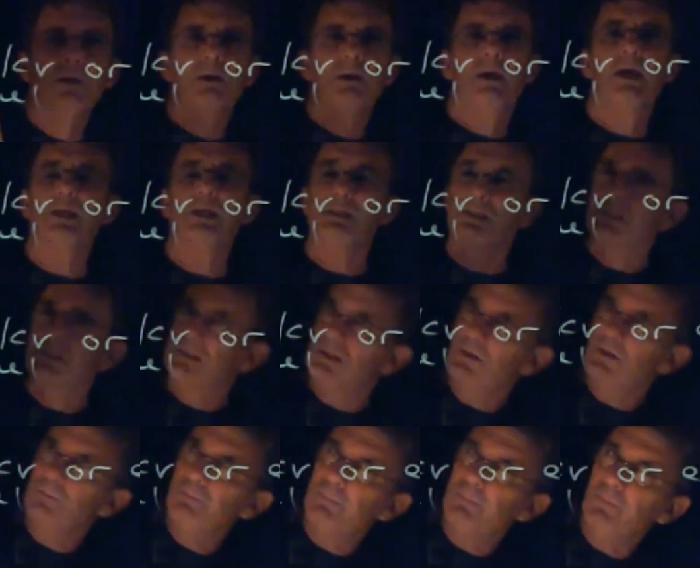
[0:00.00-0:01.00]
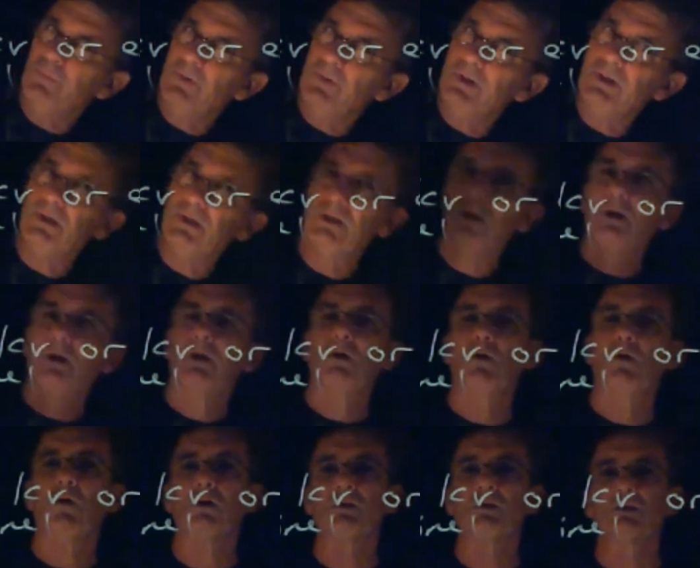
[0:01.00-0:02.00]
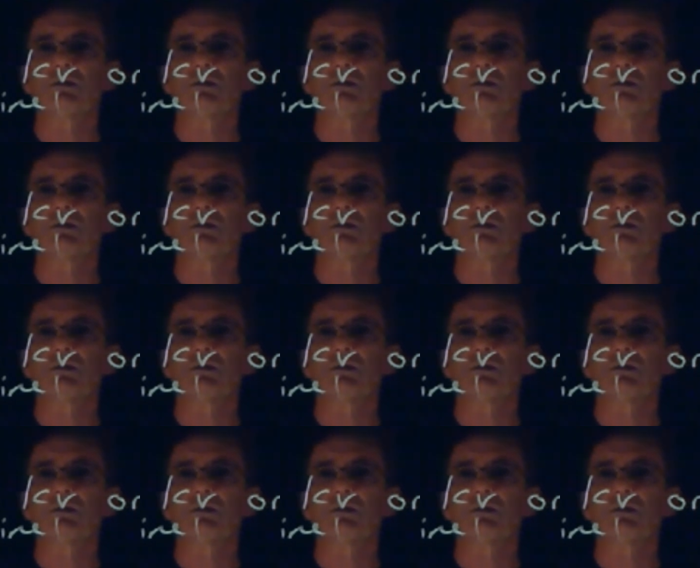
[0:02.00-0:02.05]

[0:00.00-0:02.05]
at some point, cause